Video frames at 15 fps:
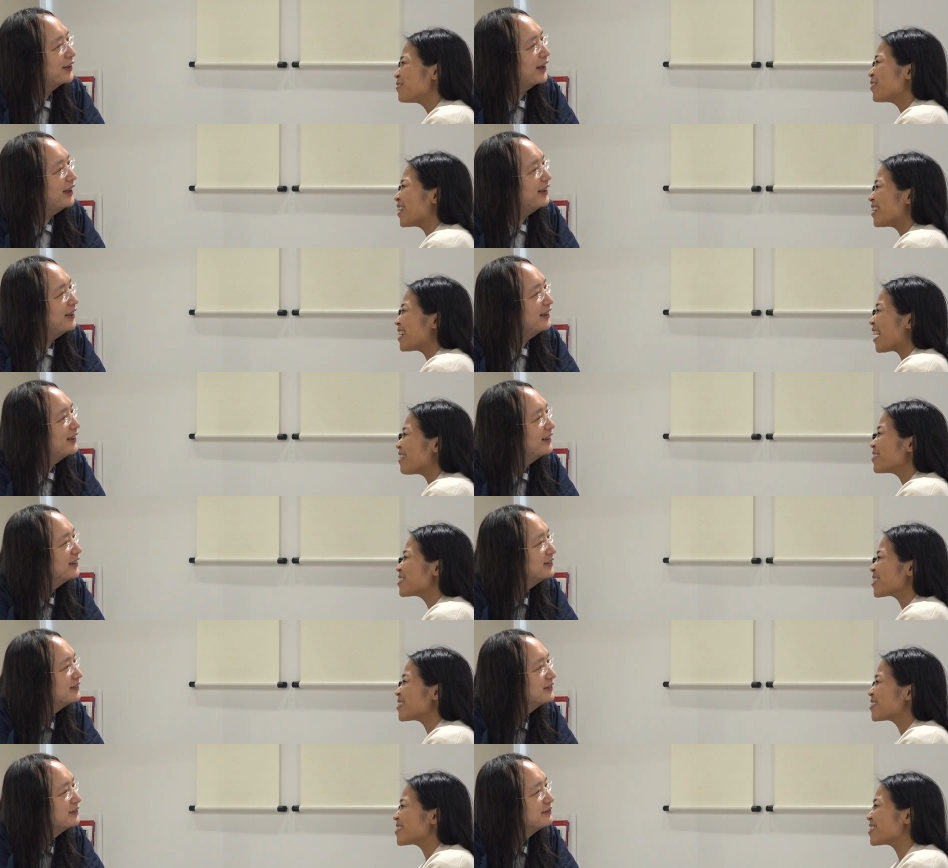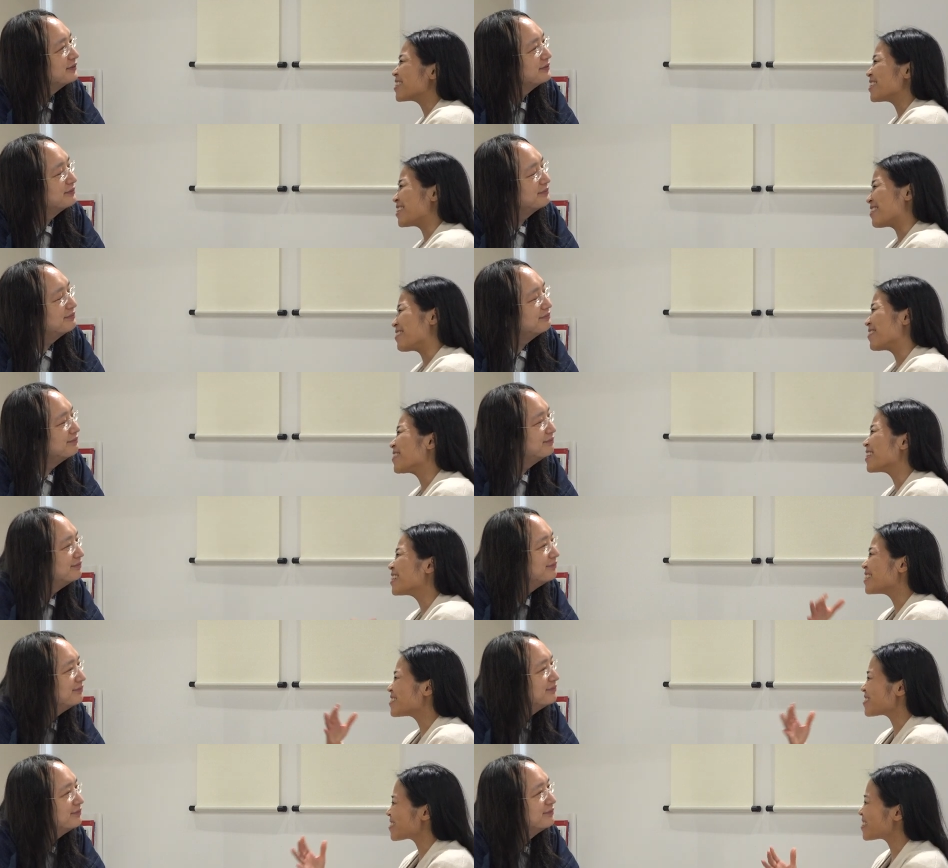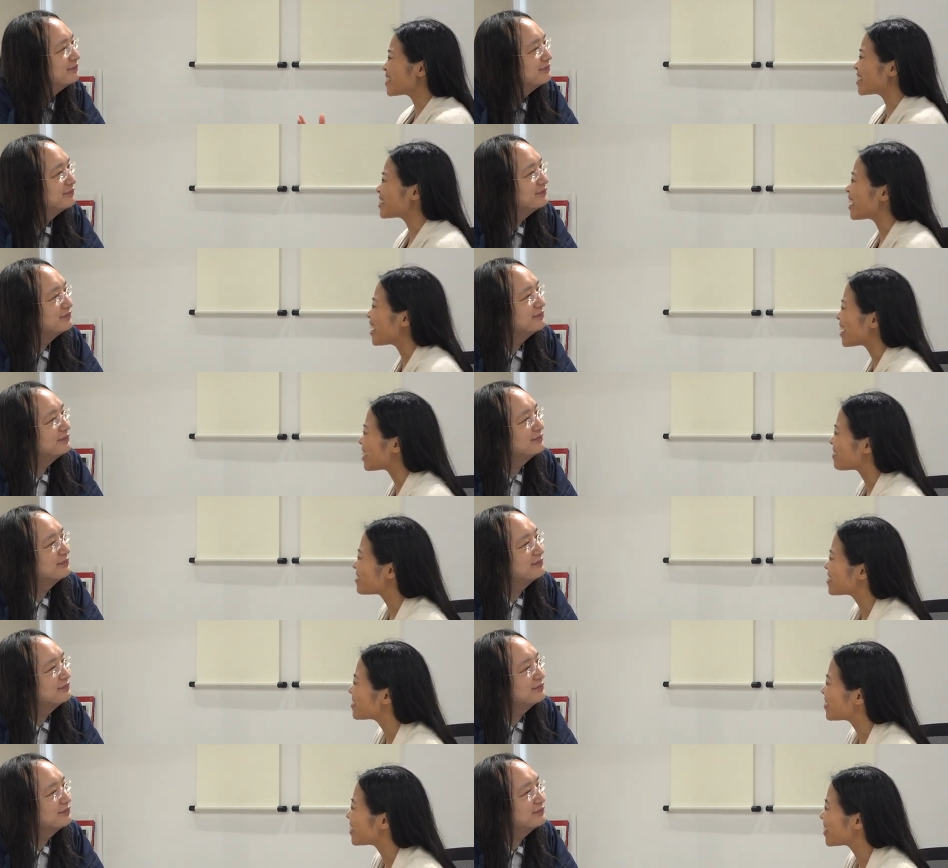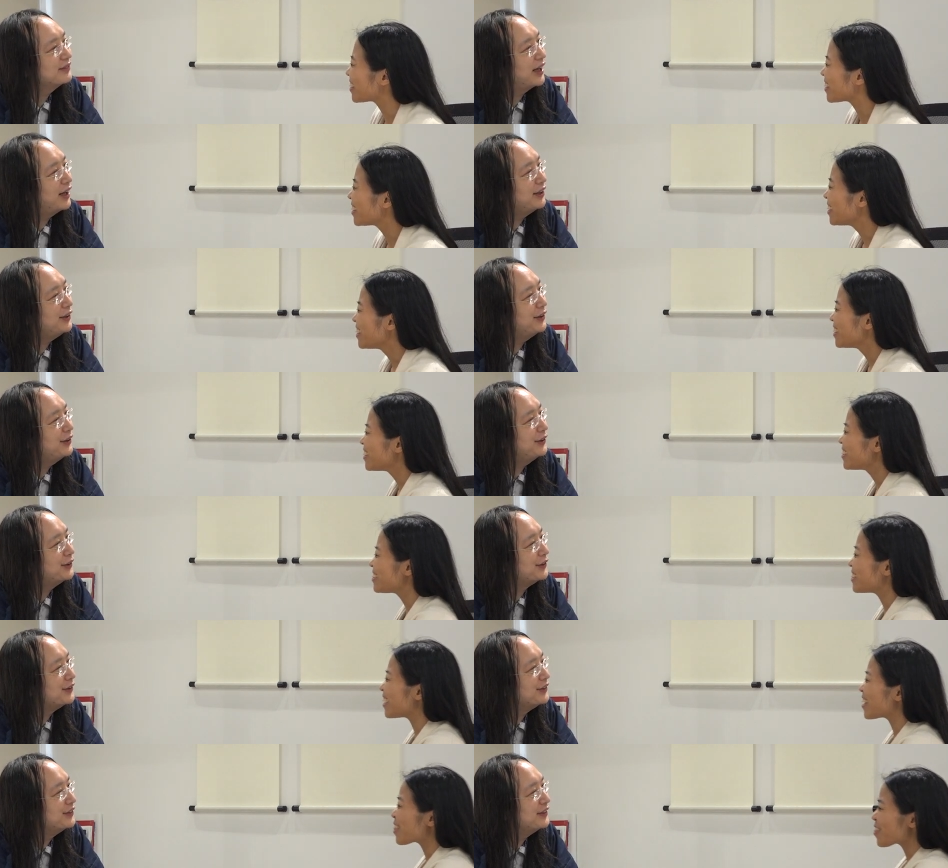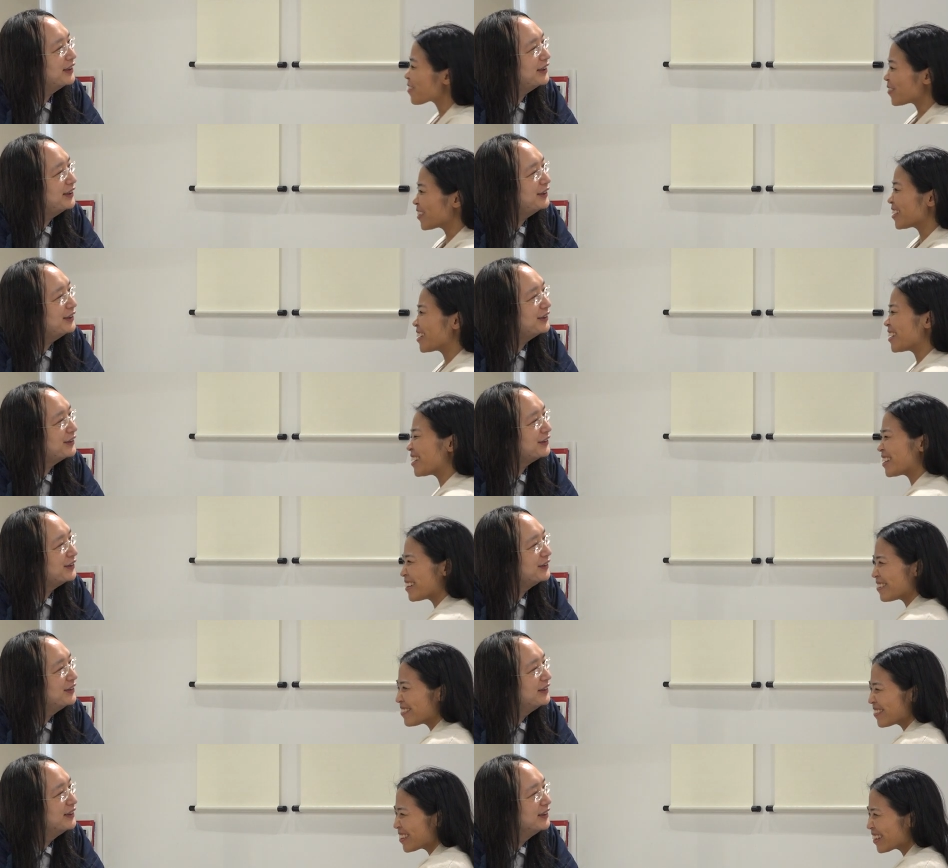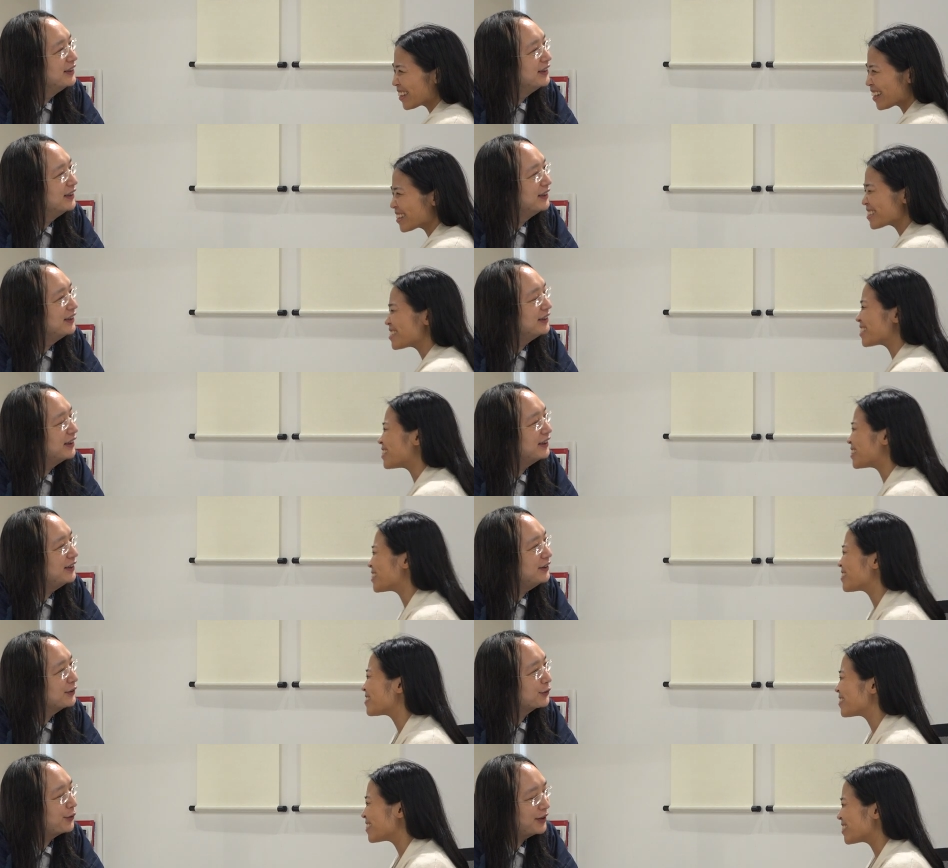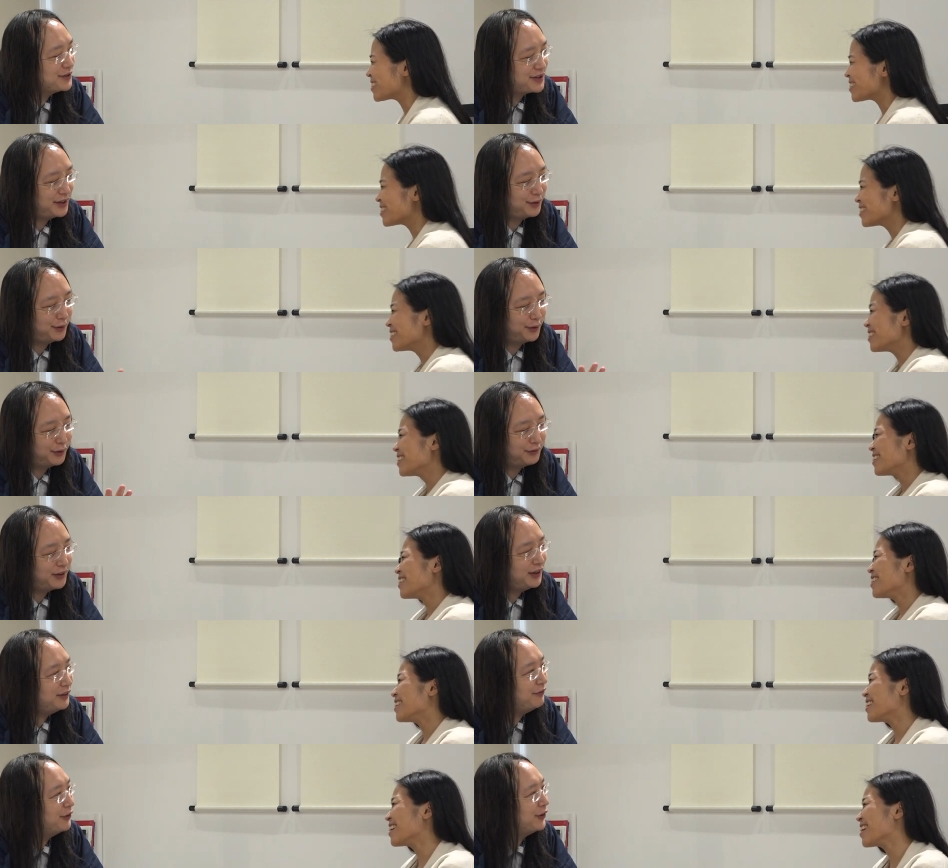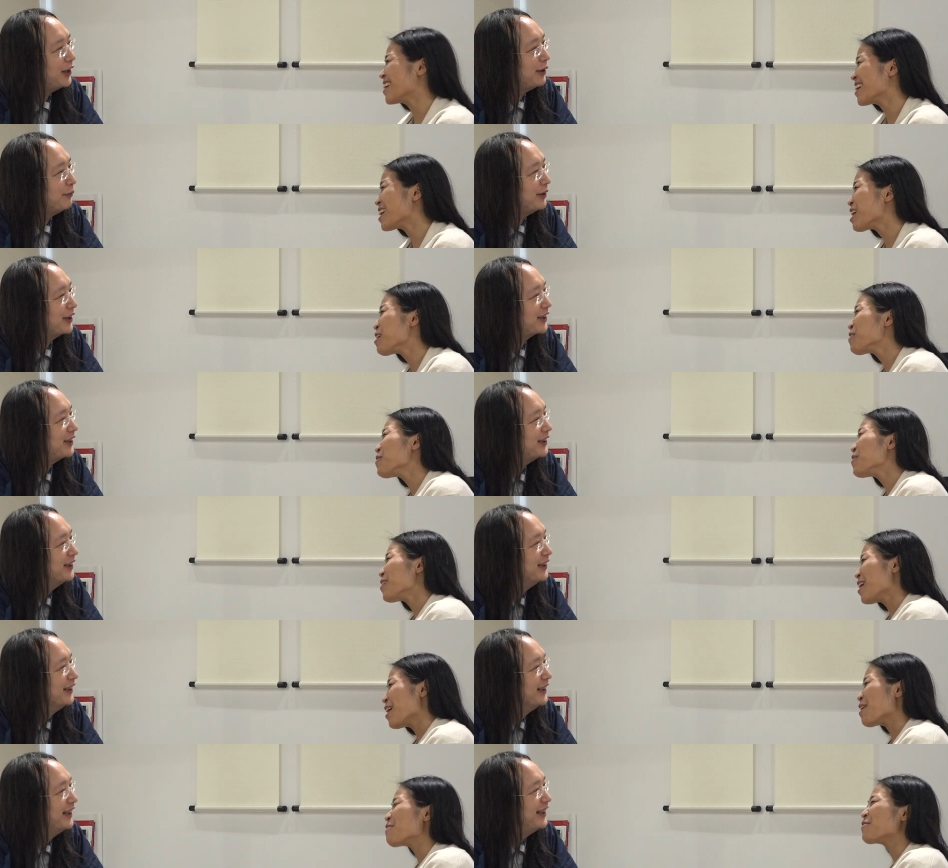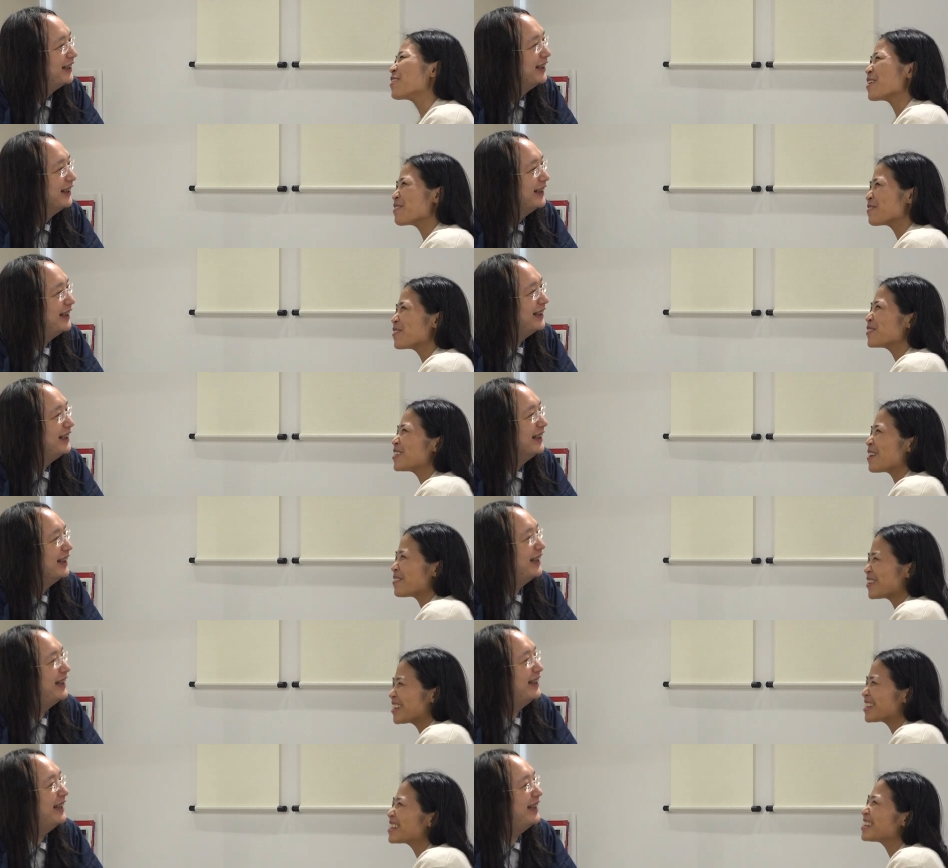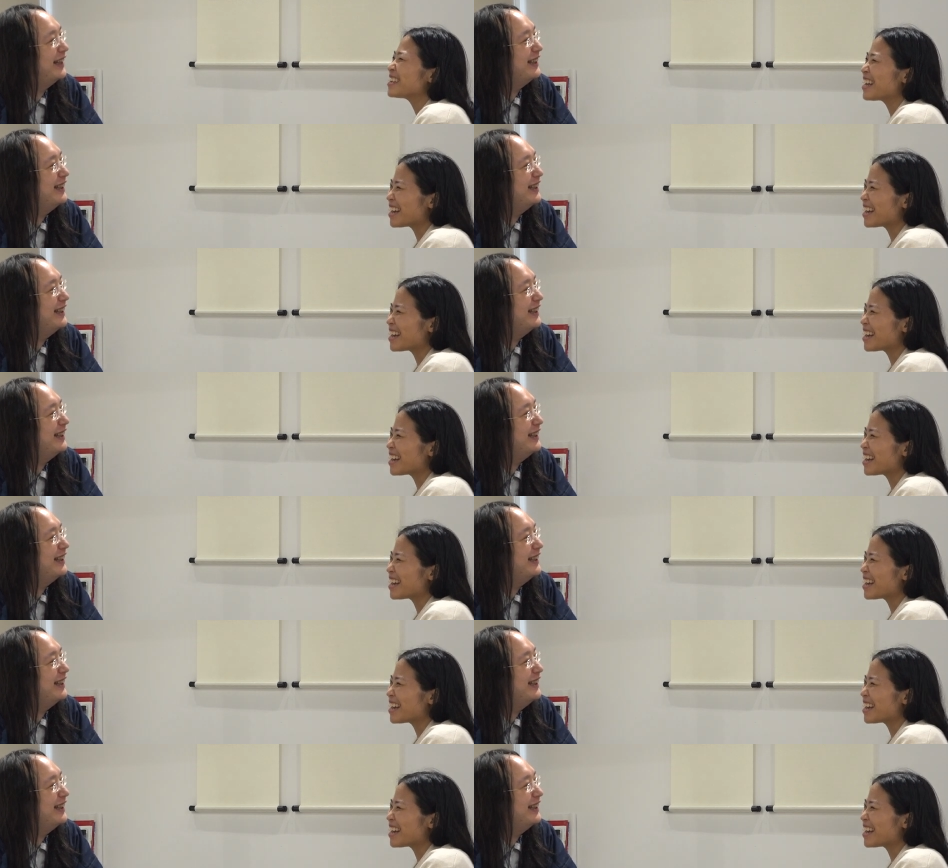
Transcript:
Speaker 1: Okay. But I was under you know very interesting times where I know. the authority know. of elections. I know. Ground
Speaker 2: zero of the infodemic.
Speaker 1: Of the infodemic,